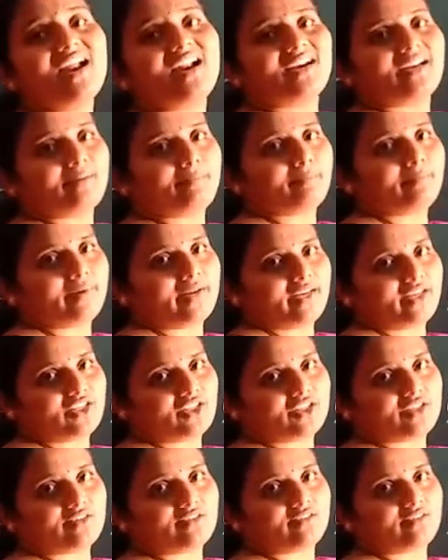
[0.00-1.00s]

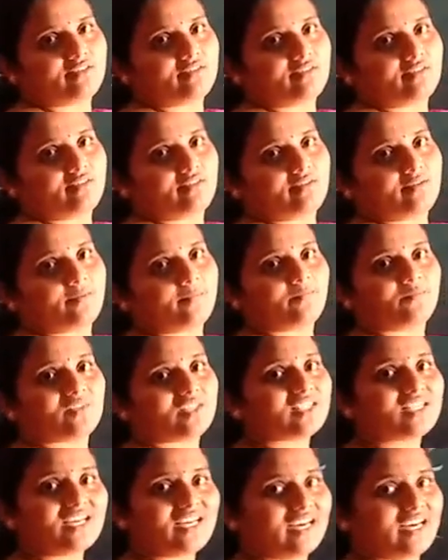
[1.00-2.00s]
temperature.
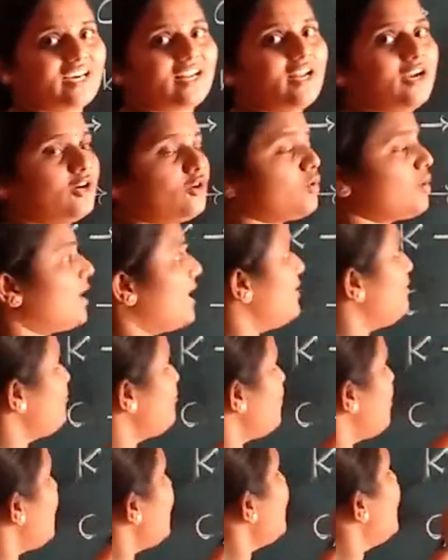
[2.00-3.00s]
Isn't it? To
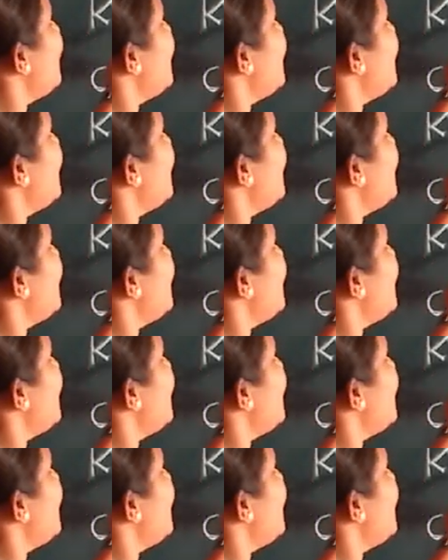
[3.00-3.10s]
convert